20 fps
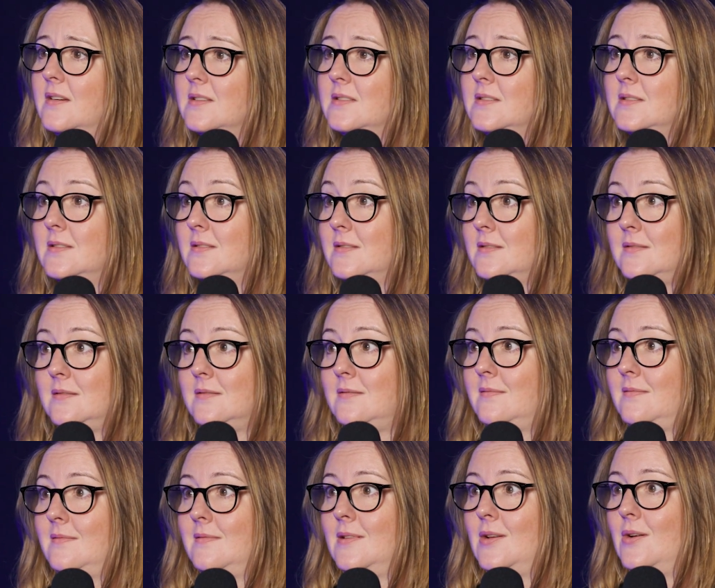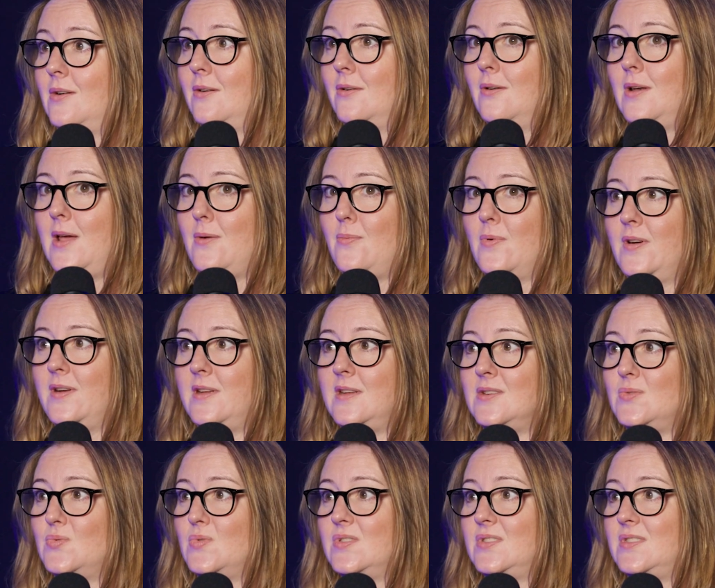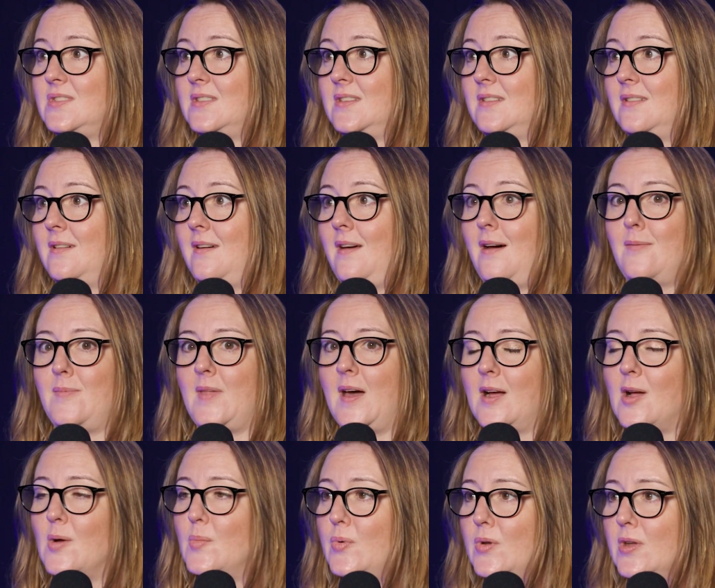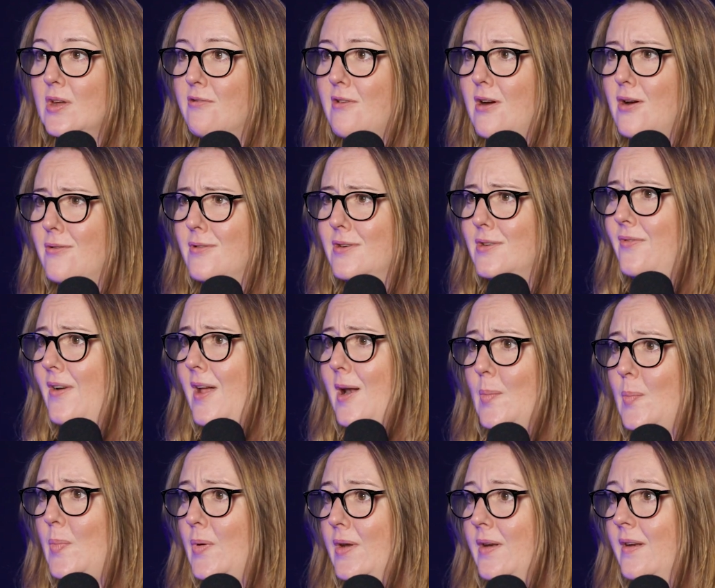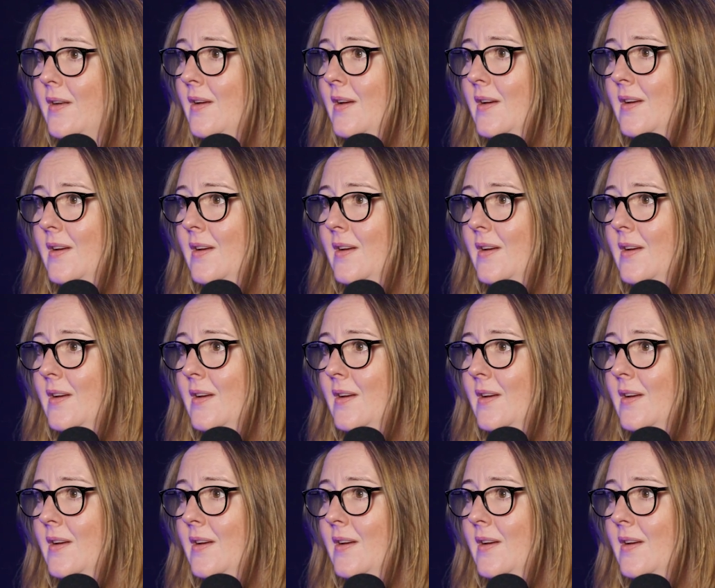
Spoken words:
Because all I wanted was to help that company grow and develop, and